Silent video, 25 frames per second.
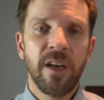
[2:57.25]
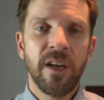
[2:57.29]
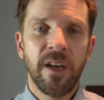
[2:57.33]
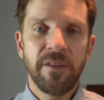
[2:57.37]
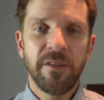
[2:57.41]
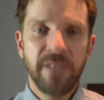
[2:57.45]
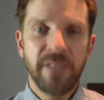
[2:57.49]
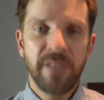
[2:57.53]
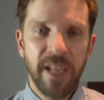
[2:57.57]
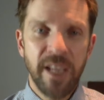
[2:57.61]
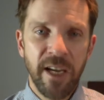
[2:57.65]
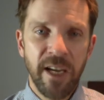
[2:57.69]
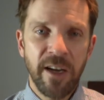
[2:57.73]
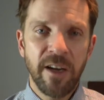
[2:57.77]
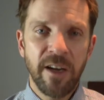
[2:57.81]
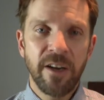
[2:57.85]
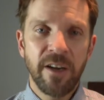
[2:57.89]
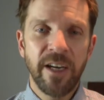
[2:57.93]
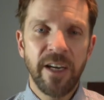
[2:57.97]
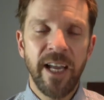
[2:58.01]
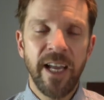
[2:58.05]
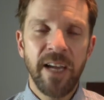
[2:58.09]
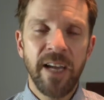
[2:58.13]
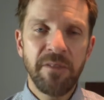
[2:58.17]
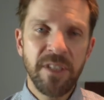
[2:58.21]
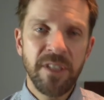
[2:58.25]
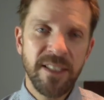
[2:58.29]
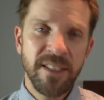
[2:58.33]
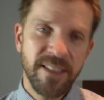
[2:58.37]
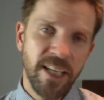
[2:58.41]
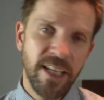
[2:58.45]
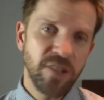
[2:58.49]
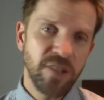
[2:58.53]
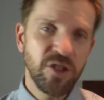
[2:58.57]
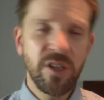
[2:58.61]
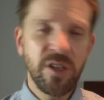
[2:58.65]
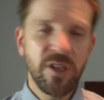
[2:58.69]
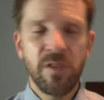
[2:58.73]
of care and having
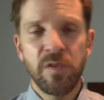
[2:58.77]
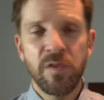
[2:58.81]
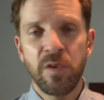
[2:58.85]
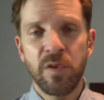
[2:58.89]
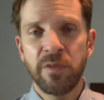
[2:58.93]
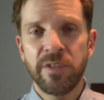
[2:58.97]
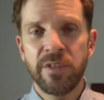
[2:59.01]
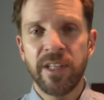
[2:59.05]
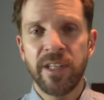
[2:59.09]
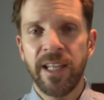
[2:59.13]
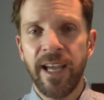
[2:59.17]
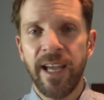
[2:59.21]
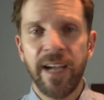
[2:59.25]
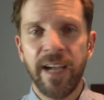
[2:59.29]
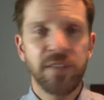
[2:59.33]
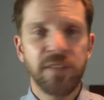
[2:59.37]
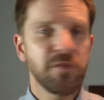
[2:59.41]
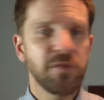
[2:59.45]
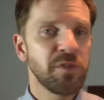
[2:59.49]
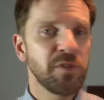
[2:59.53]
sessions over the last